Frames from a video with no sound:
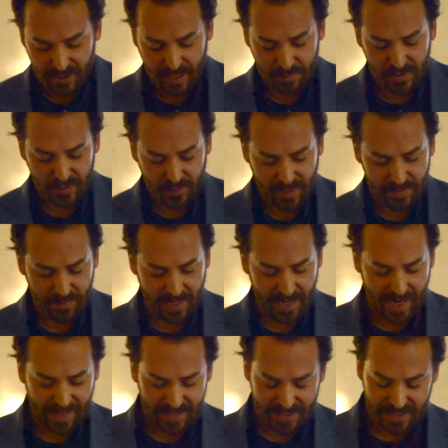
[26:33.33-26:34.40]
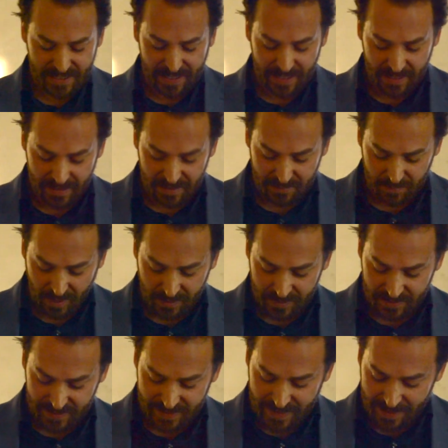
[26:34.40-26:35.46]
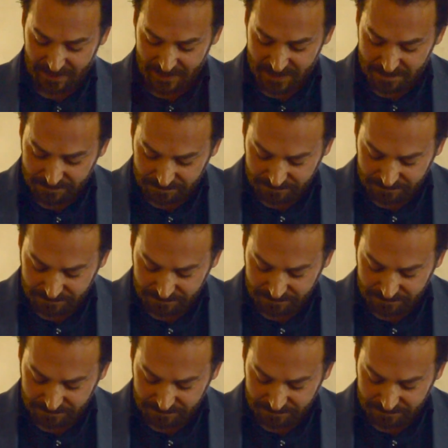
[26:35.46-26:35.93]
and was written by Alex King and Martin Ketley.